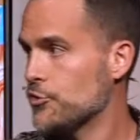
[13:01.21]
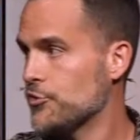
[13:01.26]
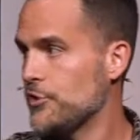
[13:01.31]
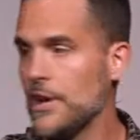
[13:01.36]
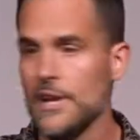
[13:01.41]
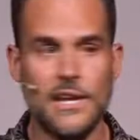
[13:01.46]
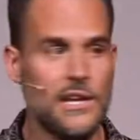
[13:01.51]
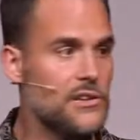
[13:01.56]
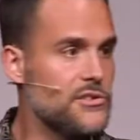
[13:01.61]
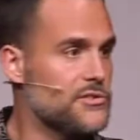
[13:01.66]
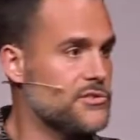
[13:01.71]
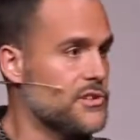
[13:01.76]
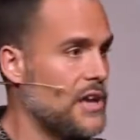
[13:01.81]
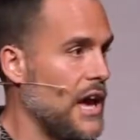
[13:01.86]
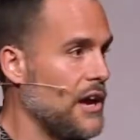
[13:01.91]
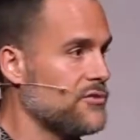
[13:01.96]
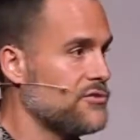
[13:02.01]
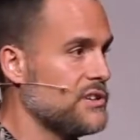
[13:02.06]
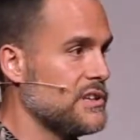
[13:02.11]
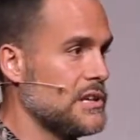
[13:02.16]
settings.
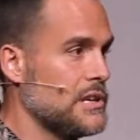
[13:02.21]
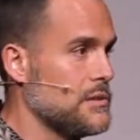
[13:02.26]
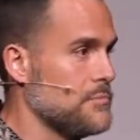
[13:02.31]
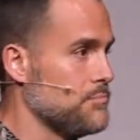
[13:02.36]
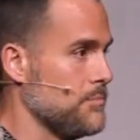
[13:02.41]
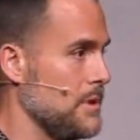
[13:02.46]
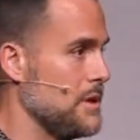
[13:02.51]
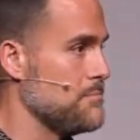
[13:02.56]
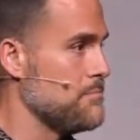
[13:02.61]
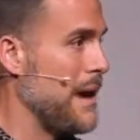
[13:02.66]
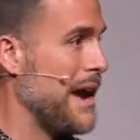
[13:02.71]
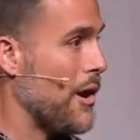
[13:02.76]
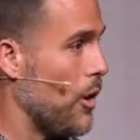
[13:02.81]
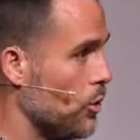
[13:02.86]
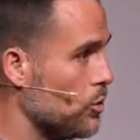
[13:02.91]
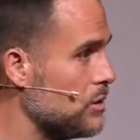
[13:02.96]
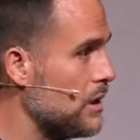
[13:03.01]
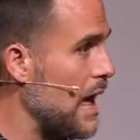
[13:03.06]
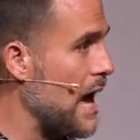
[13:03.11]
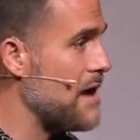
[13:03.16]
I've seen it in, in my
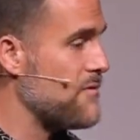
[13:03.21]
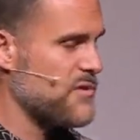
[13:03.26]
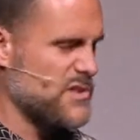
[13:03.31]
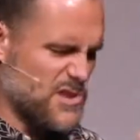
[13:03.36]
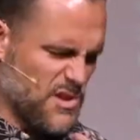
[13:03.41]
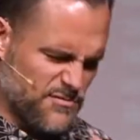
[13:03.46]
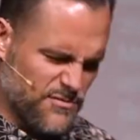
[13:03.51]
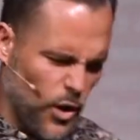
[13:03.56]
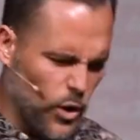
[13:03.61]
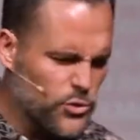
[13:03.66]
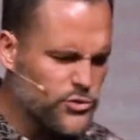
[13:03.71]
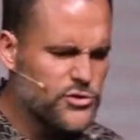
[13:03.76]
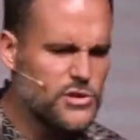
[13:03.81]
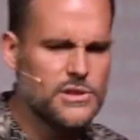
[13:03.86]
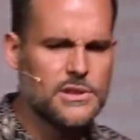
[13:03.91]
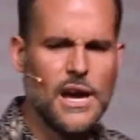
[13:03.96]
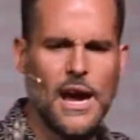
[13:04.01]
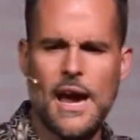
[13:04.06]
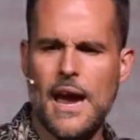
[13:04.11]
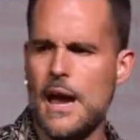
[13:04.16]
own life, in devotion
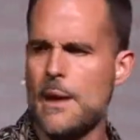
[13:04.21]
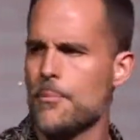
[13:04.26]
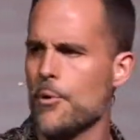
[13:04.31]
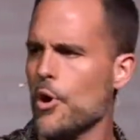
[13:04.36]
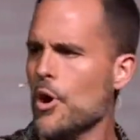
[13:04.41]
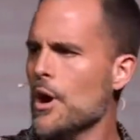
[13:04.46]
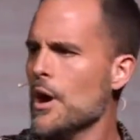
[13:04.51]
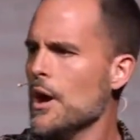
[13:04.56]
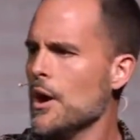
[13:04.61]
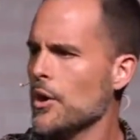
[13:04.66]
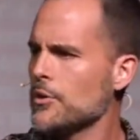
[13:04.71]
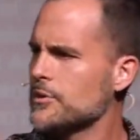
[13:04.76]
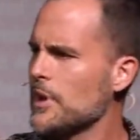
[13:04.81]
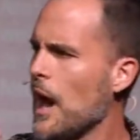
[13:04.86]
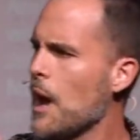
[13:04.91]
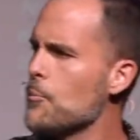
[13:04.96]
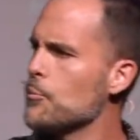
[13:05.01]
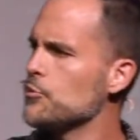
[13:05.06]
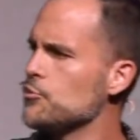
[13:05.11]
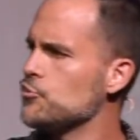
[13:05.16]
time or, or
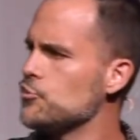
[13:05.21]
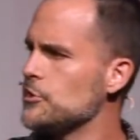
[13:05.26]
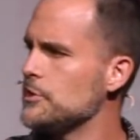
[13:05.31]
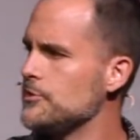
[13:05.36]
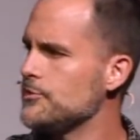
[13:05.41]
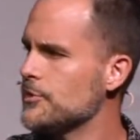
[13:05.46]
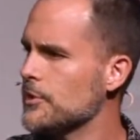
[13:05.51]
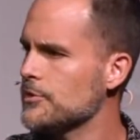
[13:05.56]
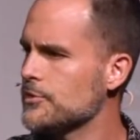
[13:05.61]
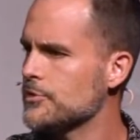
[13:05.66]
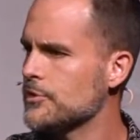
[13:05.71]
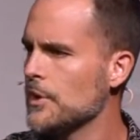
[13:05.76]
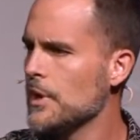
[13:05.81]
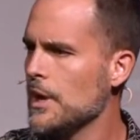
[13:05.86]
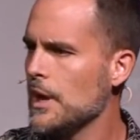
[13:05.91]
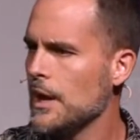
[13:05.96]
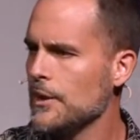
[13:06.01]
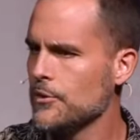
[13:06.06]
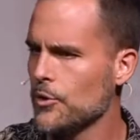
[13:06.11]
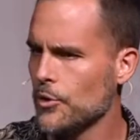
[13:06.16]
time with Jesus.
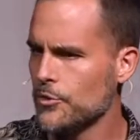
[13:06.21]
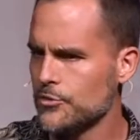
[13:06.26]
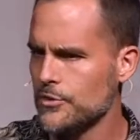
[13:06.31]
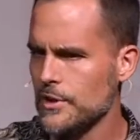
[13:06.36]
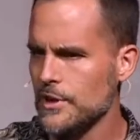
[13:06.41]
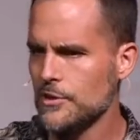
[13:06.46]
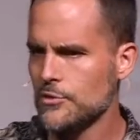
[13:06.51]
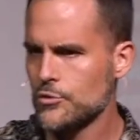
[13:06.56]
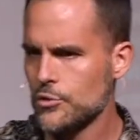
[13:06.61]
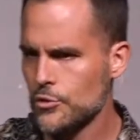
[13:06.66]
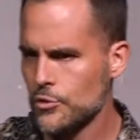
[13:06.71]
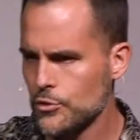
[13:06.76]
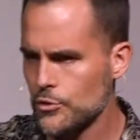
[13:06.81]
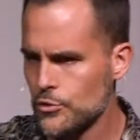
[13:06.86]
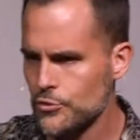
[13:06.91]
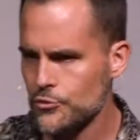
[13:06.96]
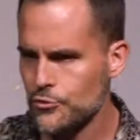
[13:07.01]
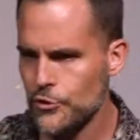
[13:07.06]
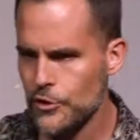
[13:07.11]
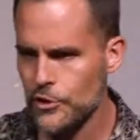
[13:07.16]
And those
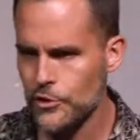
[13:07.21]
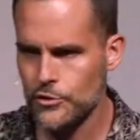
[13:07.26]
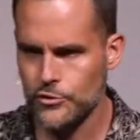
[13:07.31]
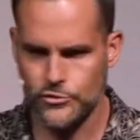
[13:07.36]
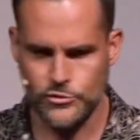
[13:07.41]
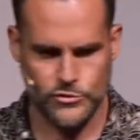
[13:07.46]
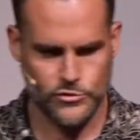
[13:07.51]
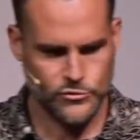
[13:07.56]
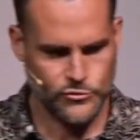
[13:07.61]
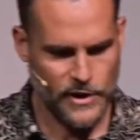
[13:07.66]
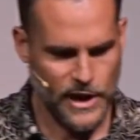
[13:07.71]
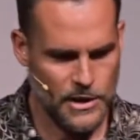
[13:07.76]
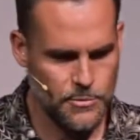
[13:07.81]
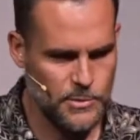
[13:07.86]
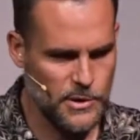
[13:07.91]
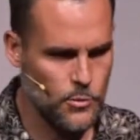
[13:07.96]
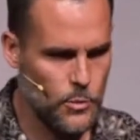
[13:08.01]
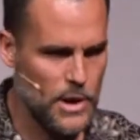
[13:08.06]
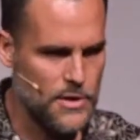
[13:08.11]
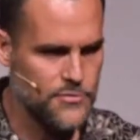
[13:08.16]
internal triggers distract
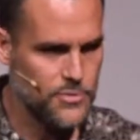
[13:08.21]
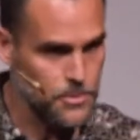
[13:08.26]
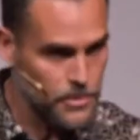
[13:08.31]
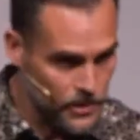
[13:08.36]
me away from